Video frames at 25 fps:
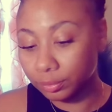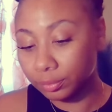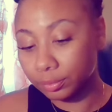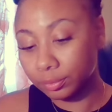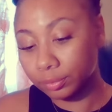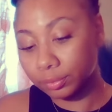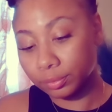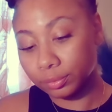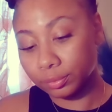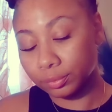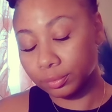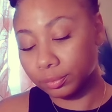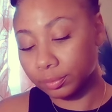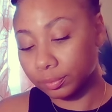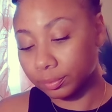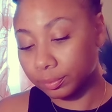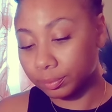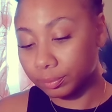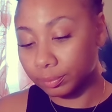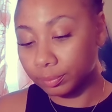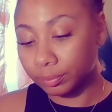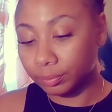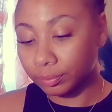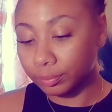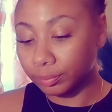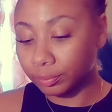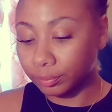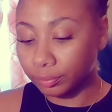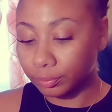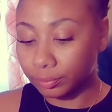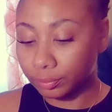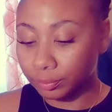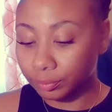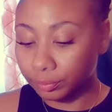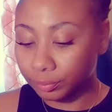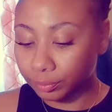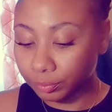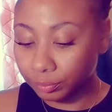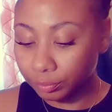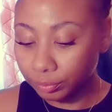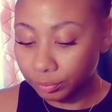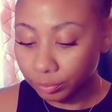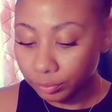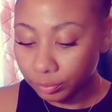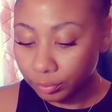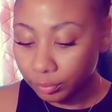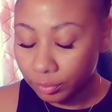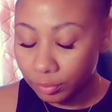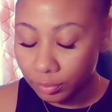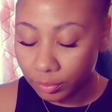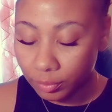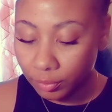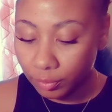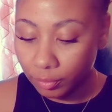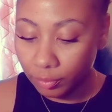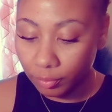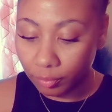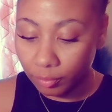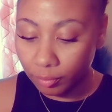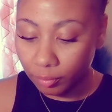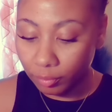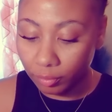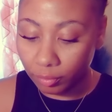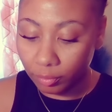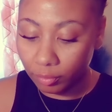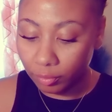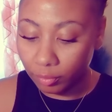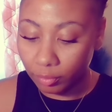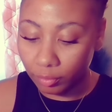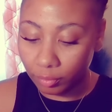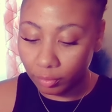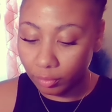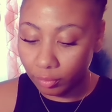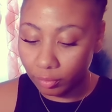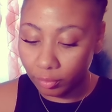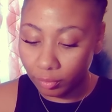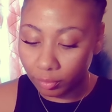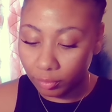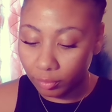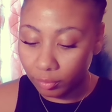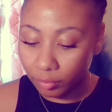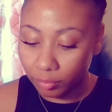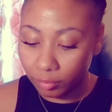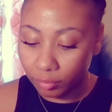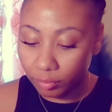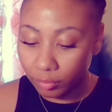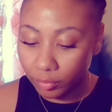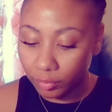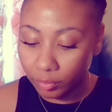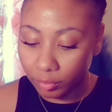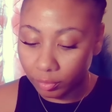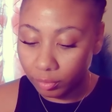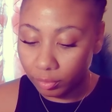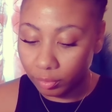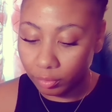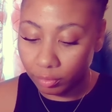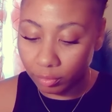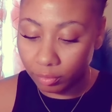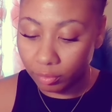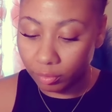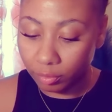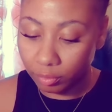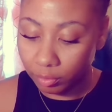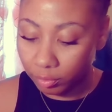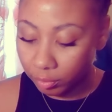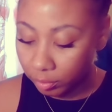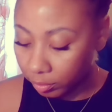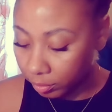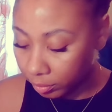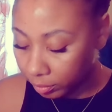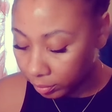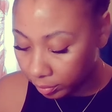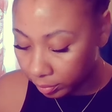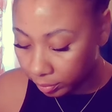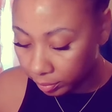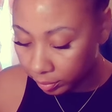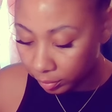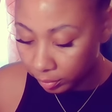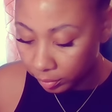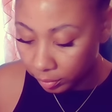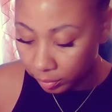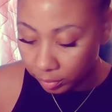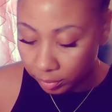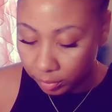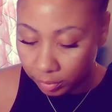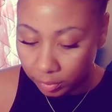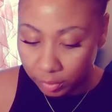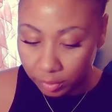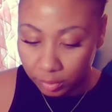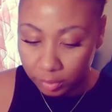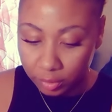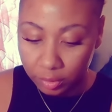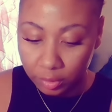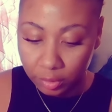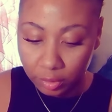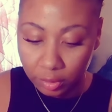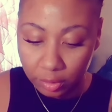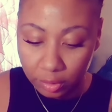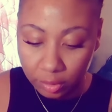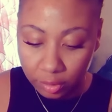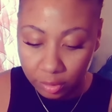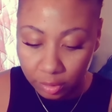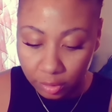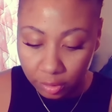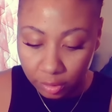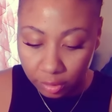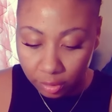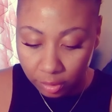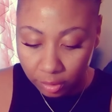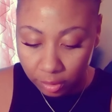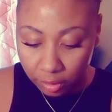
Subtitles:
Nothing is said.